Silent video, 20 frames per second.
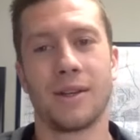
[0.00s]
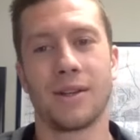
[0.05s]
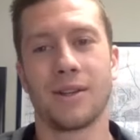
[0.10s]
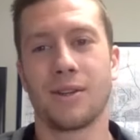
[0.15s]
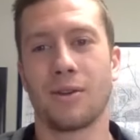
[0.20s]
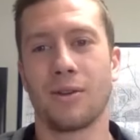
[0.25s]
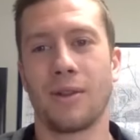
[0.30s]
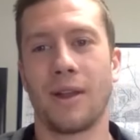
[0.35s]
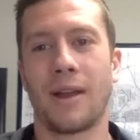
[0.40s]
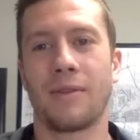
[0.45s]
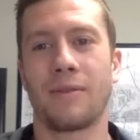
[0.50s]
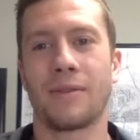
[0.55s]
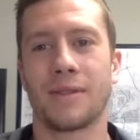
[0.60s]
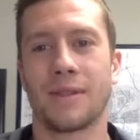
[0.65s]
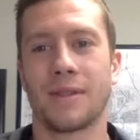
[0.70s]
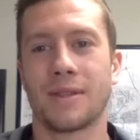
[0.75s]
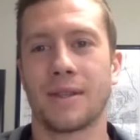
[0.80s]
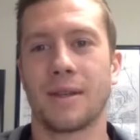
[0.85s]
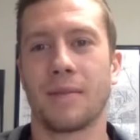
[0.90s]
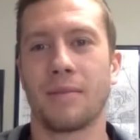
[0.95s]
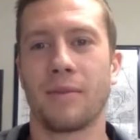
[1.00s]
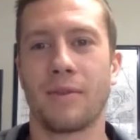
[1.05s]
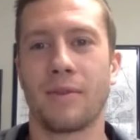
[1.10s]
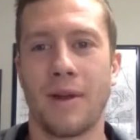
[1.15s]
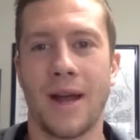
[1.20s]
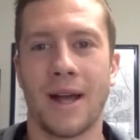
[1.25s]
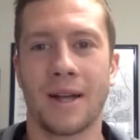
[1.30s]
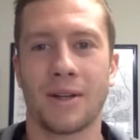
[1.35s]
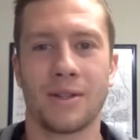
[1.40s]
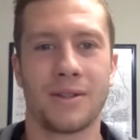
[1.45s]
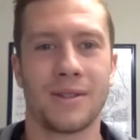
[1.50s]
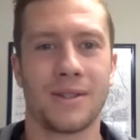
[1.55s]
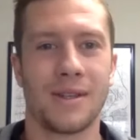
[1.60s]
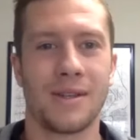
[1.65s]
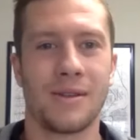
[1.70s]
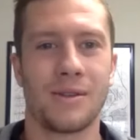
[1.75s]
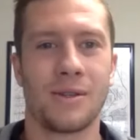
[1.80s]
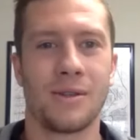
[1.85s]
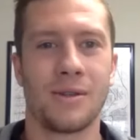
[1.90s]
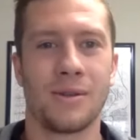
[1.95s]
your life is the sum of your actions that you
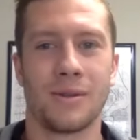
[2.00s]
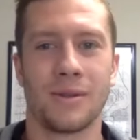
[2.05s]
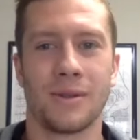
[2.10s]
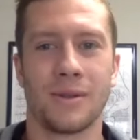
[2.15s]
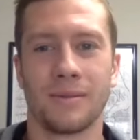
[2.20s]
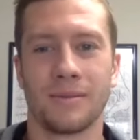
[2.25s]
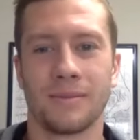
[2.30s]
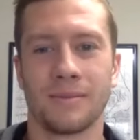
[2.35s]
choose.